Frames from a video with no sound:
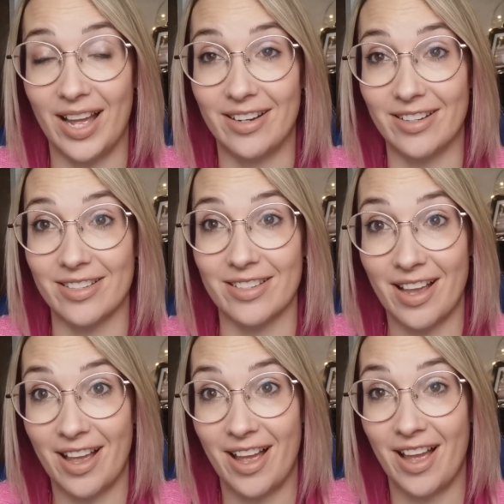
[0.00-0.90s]
and it is
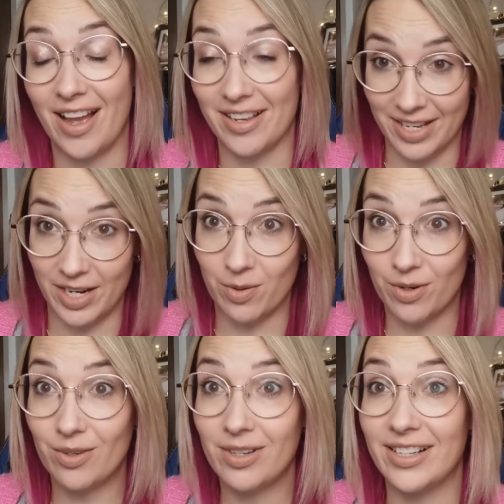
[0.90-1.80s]
a
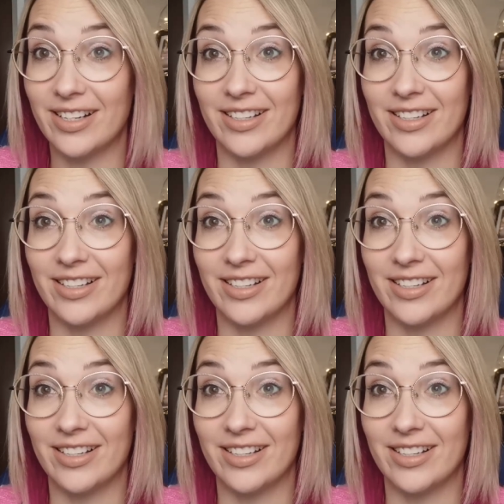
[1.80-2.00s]
sequel. It